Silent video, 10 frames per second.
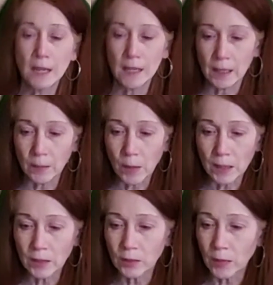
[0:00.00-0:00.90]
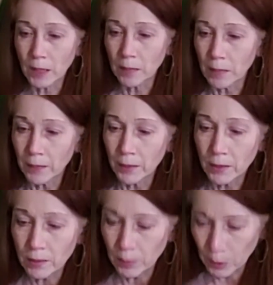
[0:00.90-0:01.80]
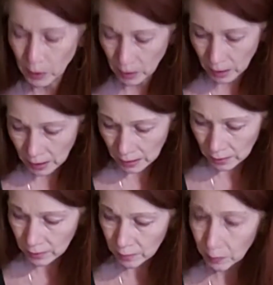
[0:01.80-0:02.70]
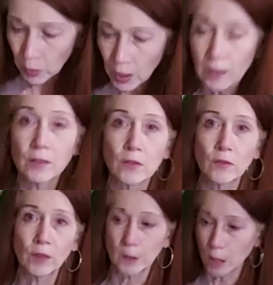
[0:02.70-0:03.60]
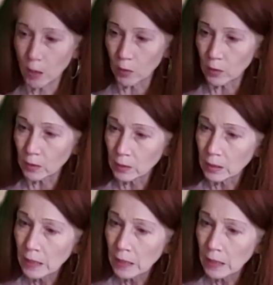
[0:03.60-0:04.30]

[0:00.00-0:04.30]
And I wanted to recommend this book, and this book is very old.